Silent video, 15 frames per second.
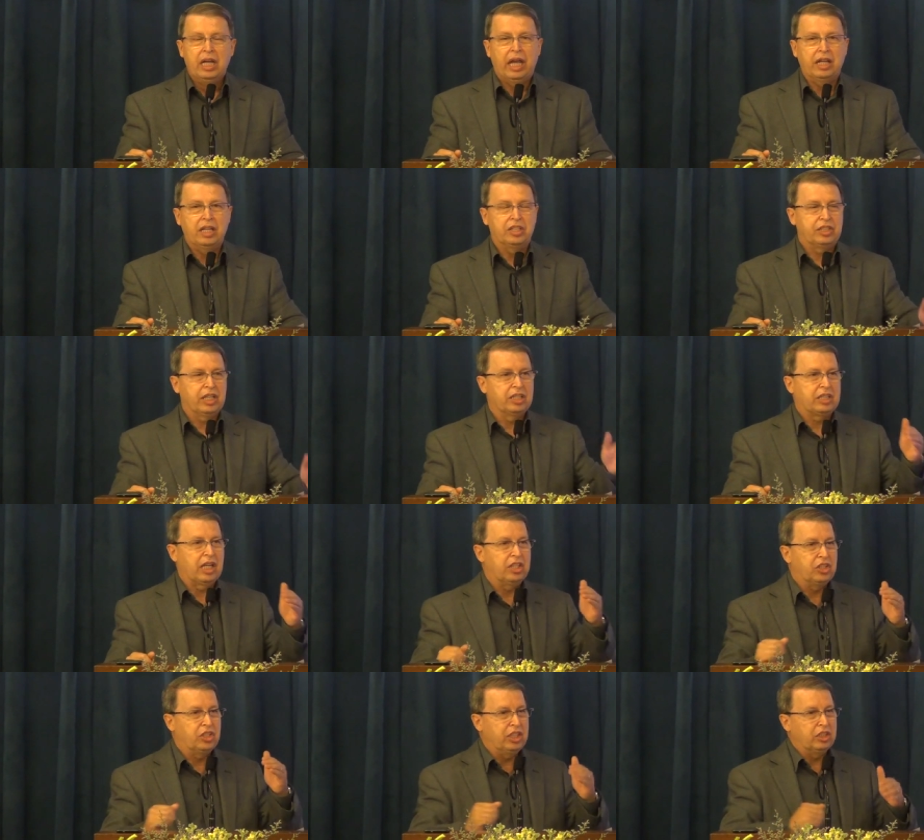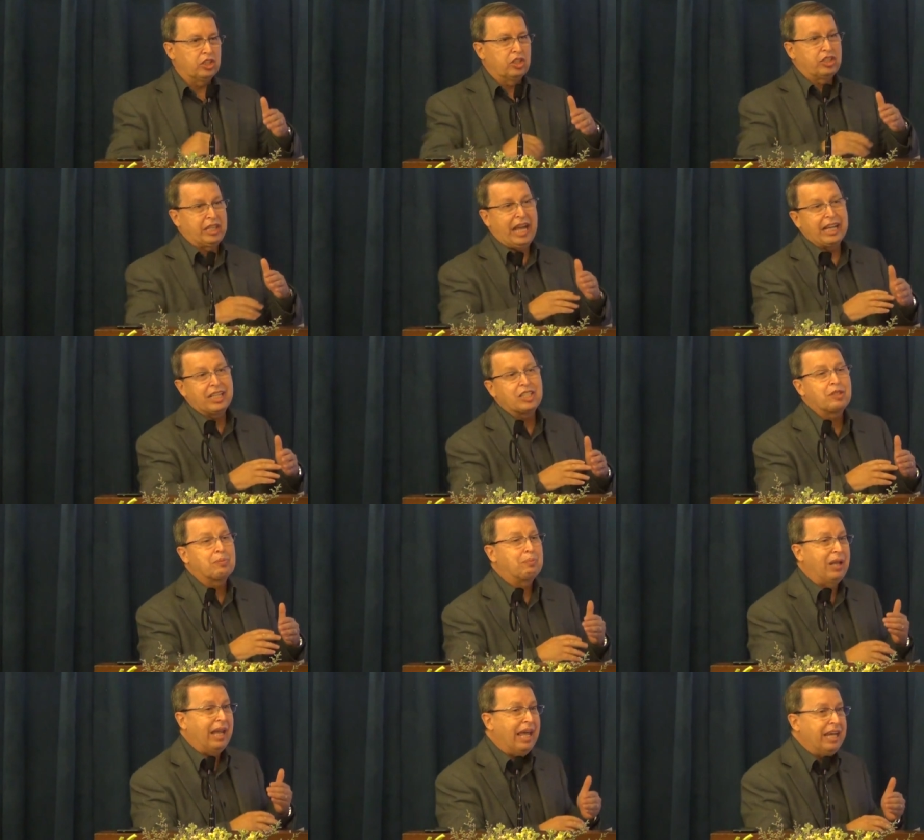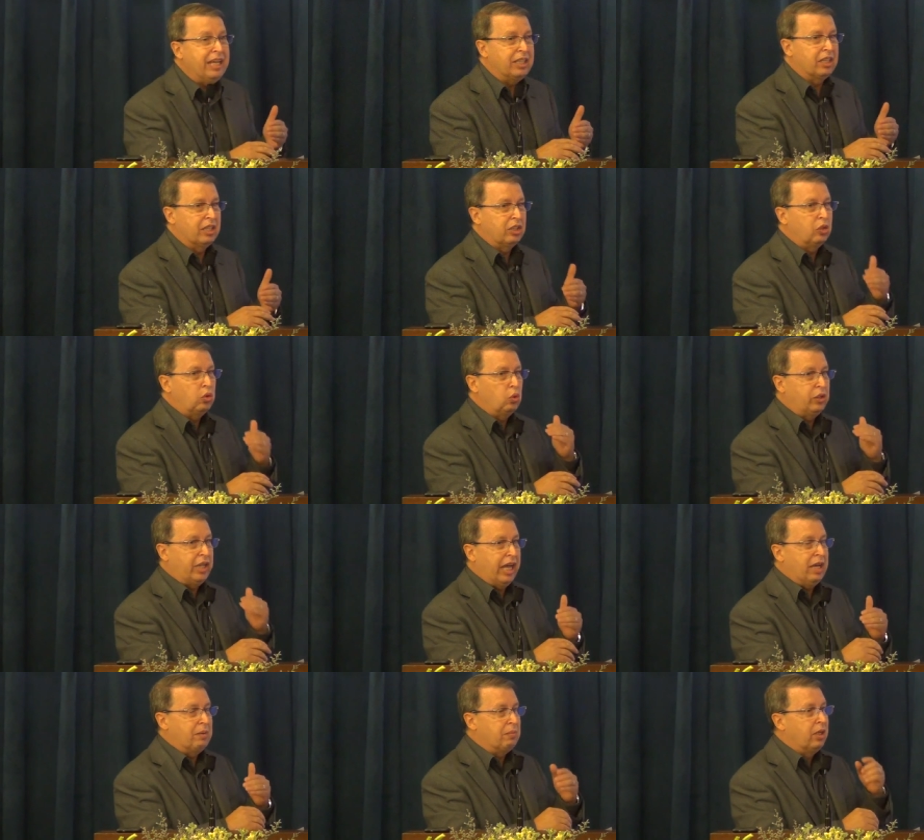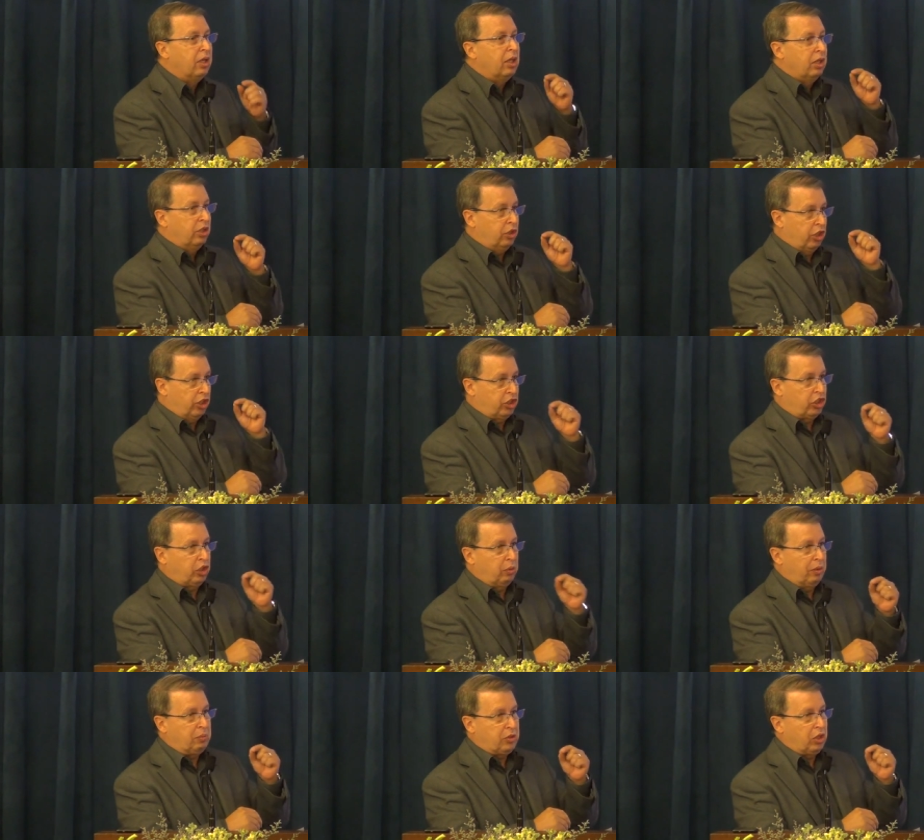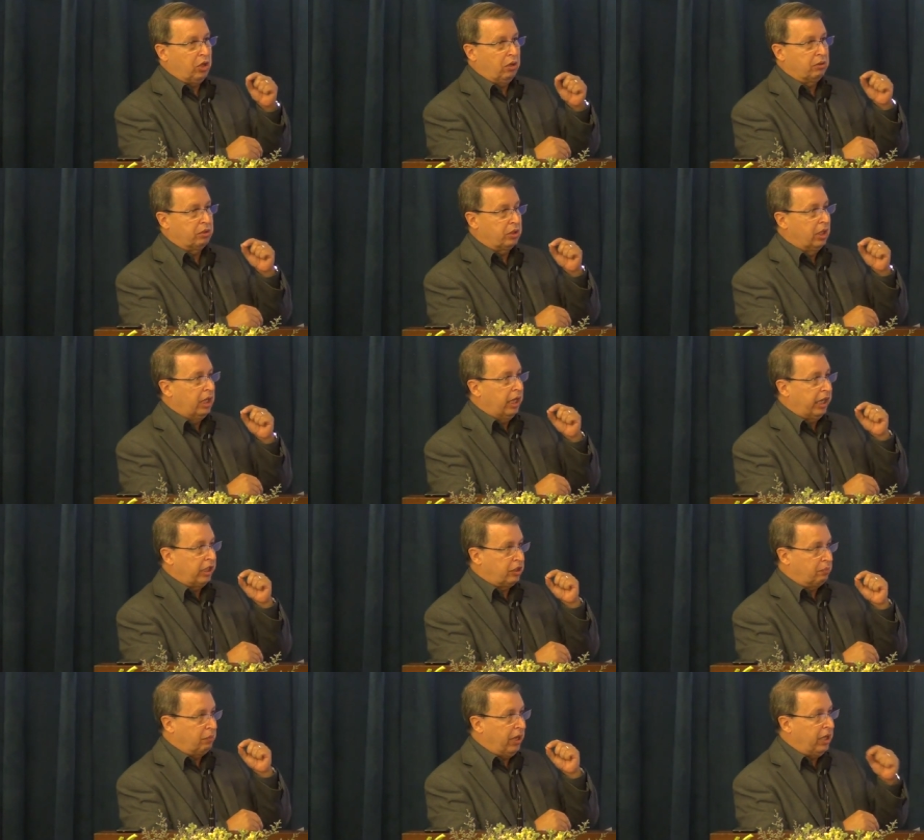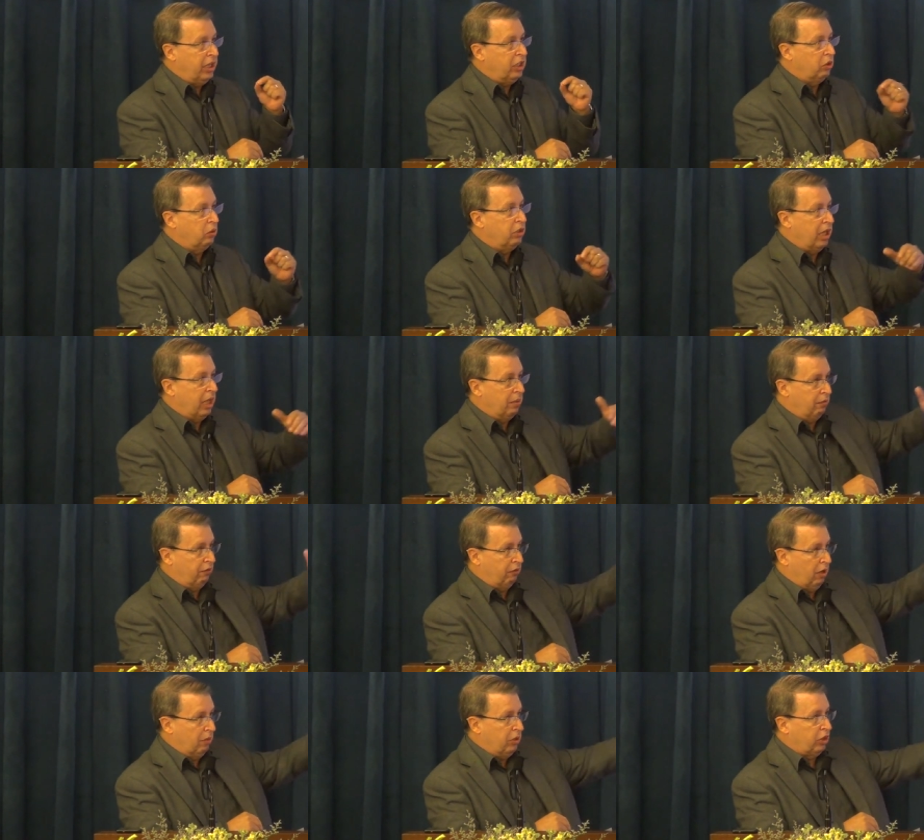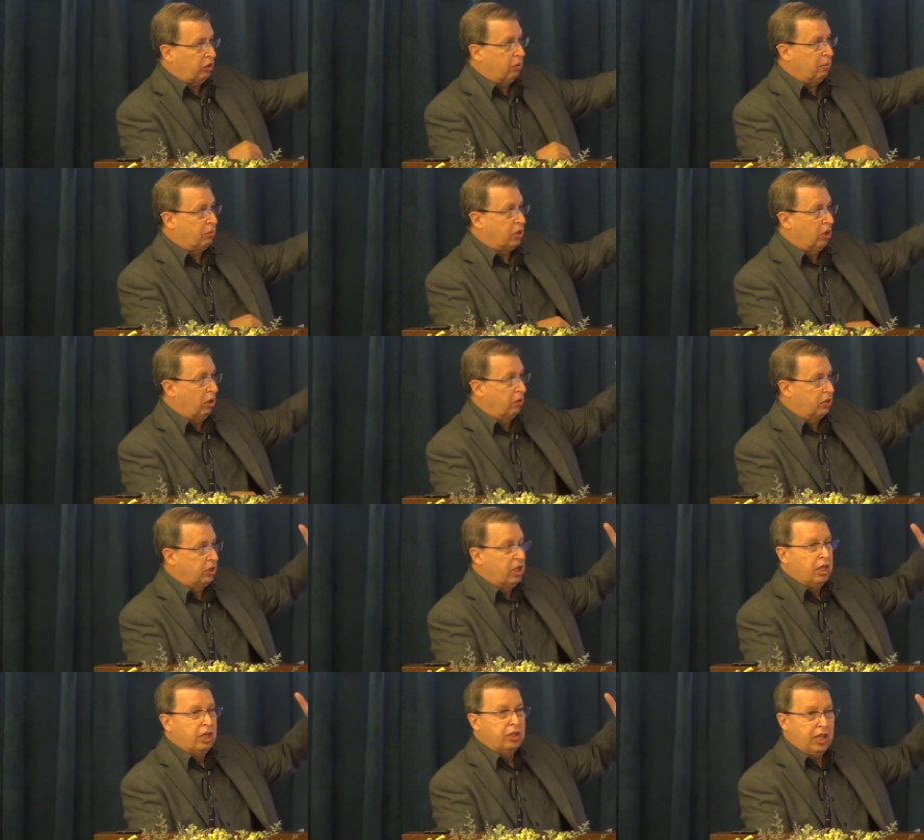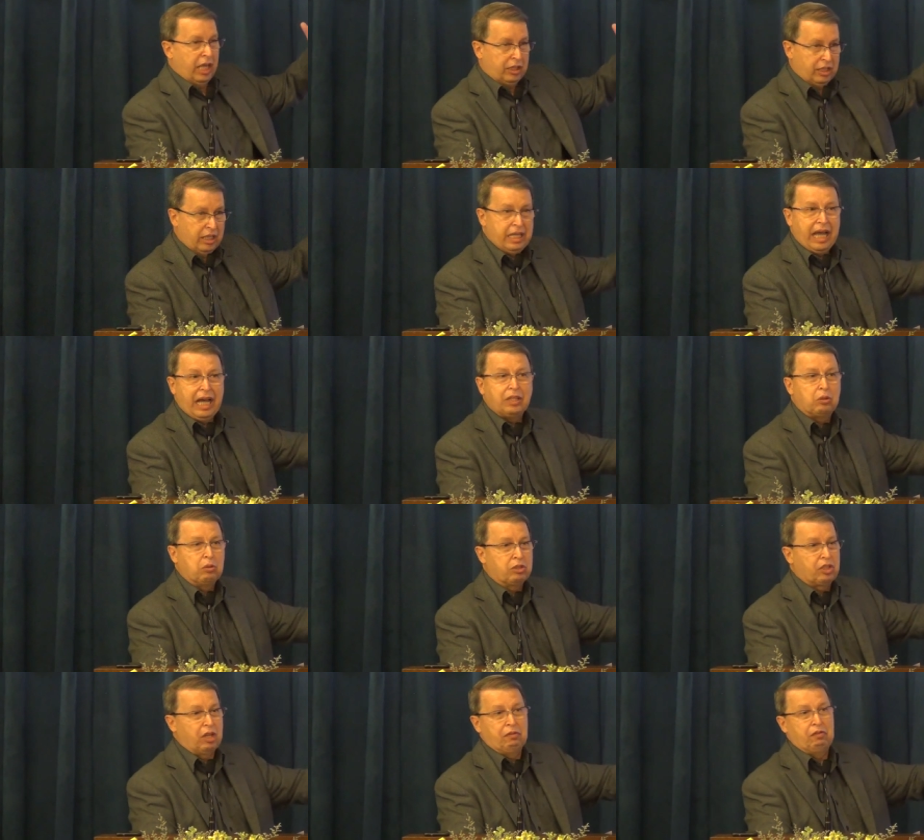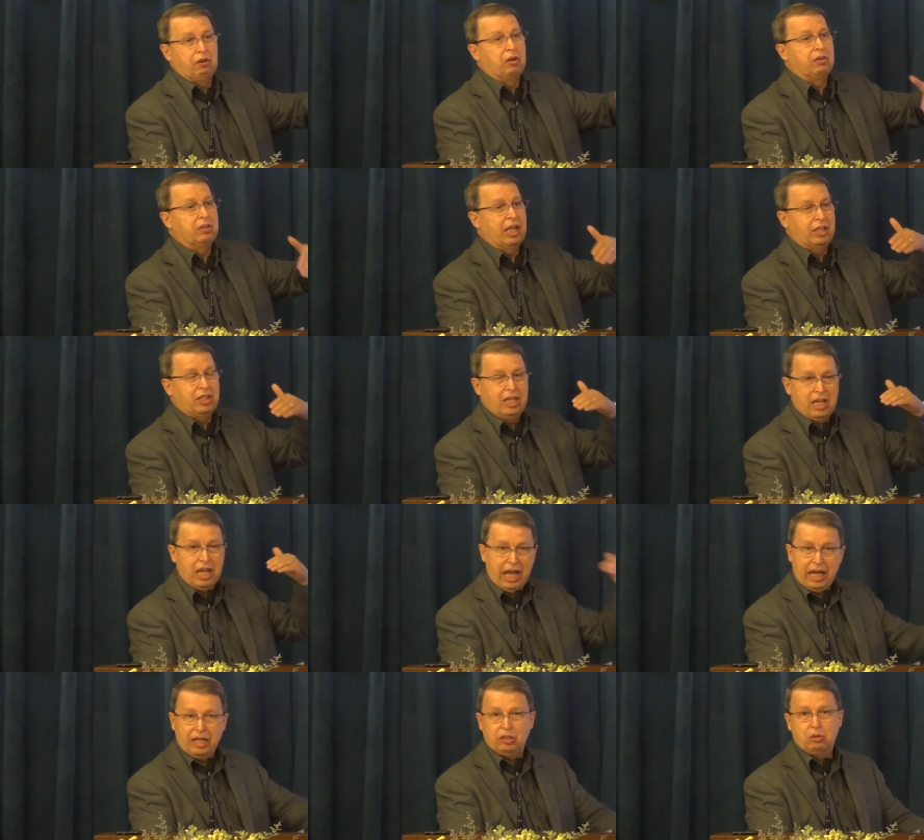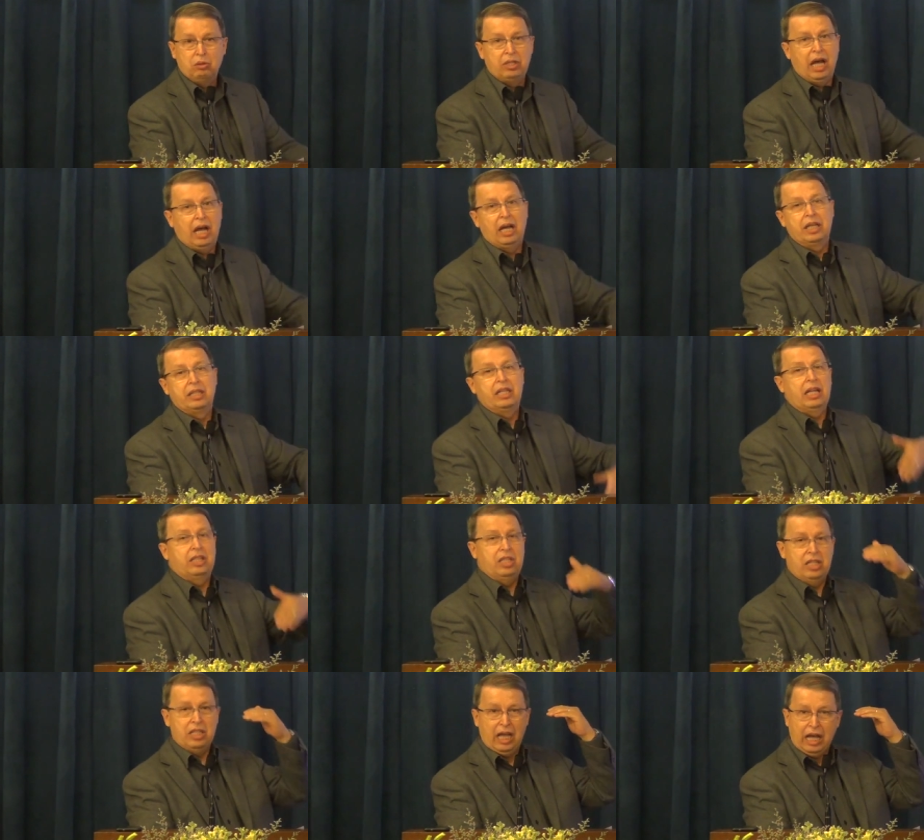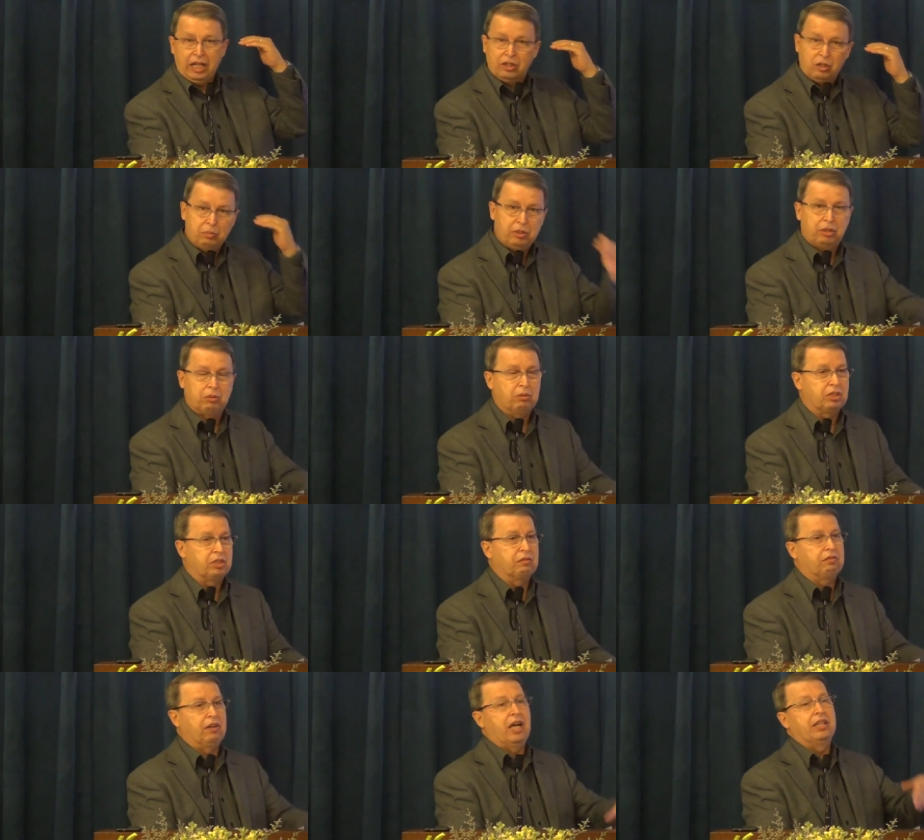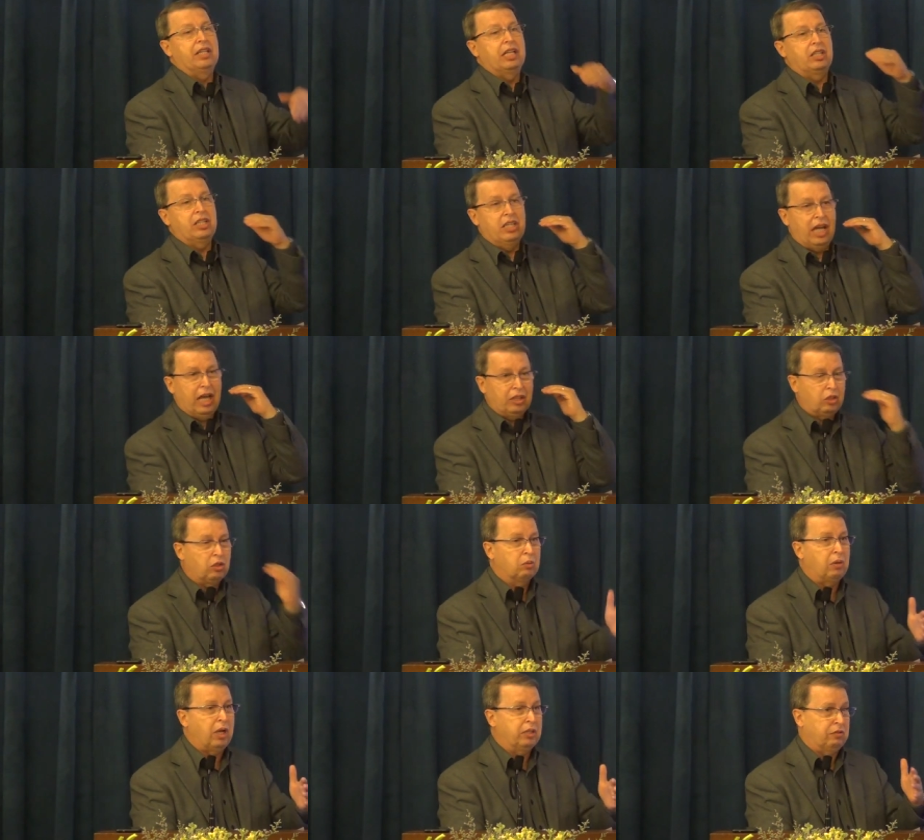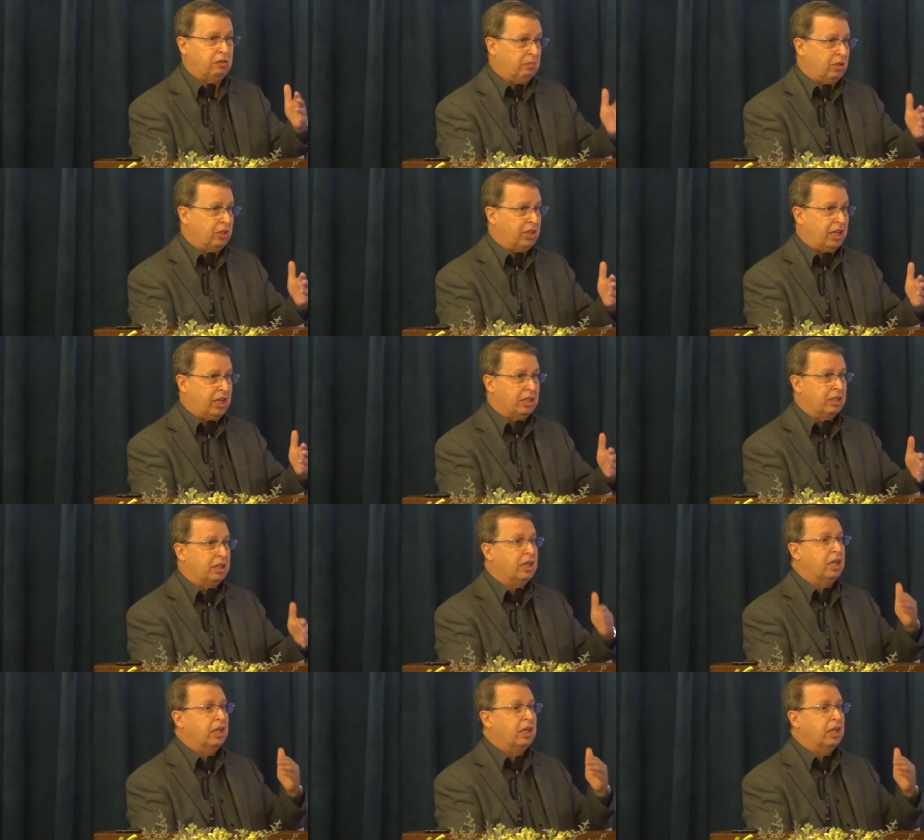And it says that Jesus explained to them the scriptures, explaining to them from the scriptures that he had to suffer, that he had to die, that he had to be crucified, that he had to rise from the dead,